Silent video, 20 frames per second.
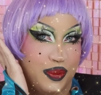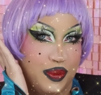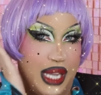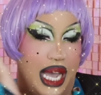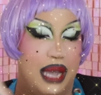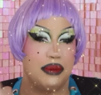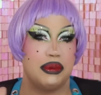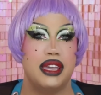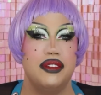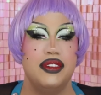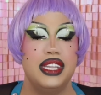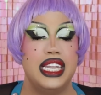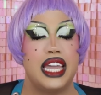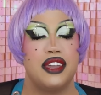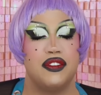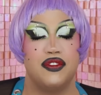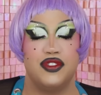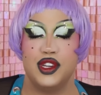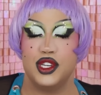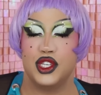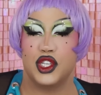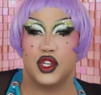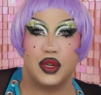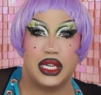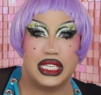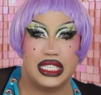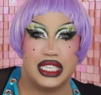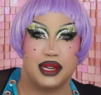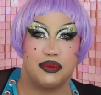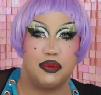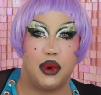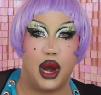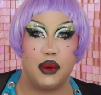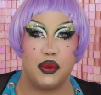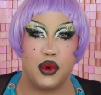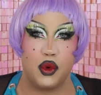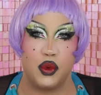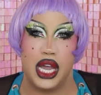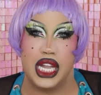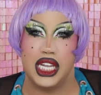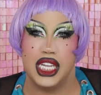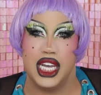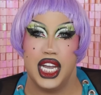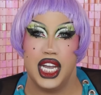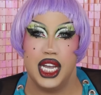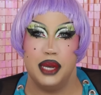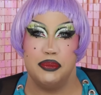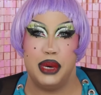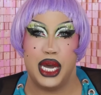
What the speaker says: I'm giving like futuristic Barbarella